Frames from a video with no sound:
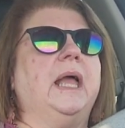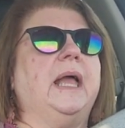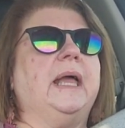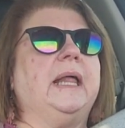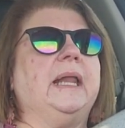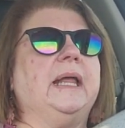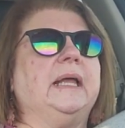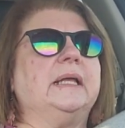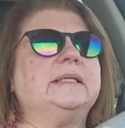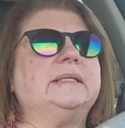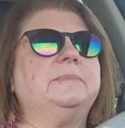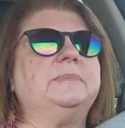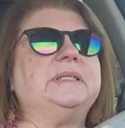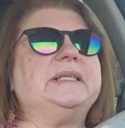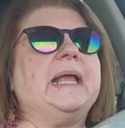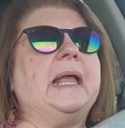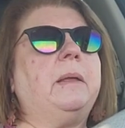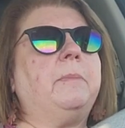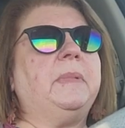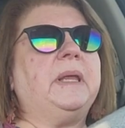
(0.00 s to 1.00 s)
And I got some
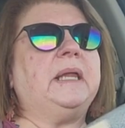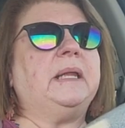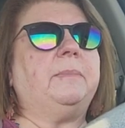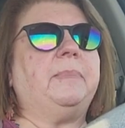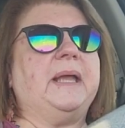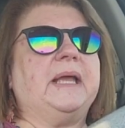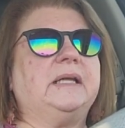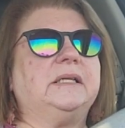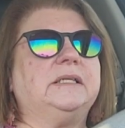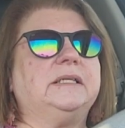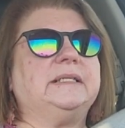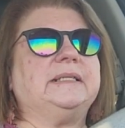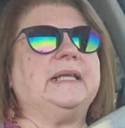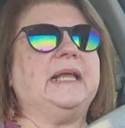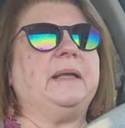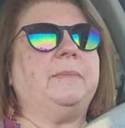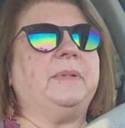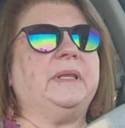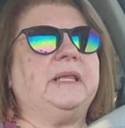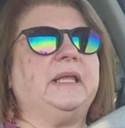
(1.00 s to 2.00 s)
salmon, a package of
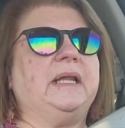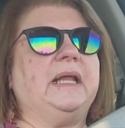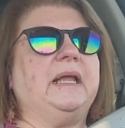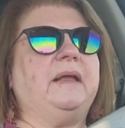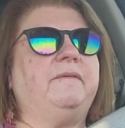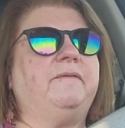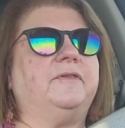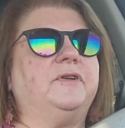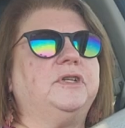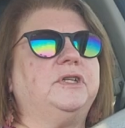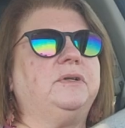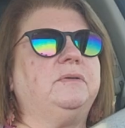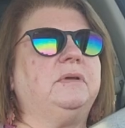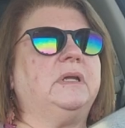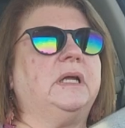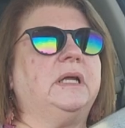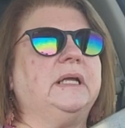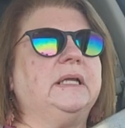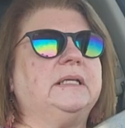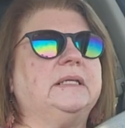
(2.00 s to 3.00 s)
salmon that I had for two
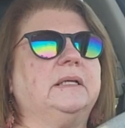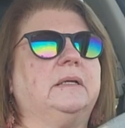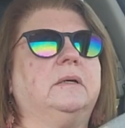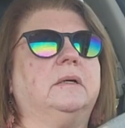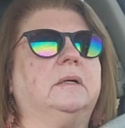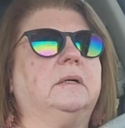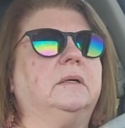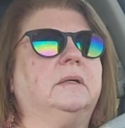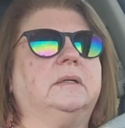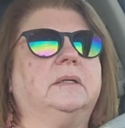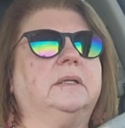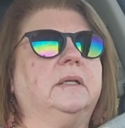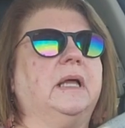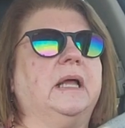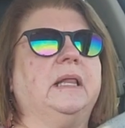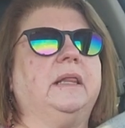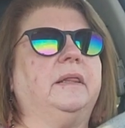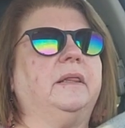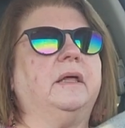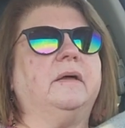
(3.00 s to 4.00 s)
nights. Oh,
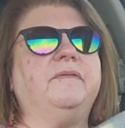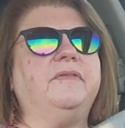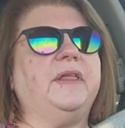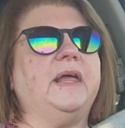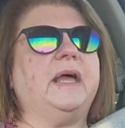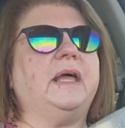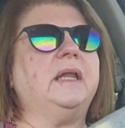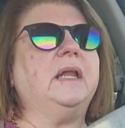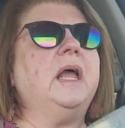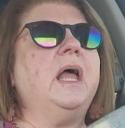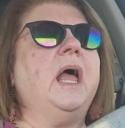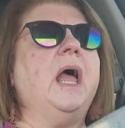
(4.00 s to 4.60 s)
I love that.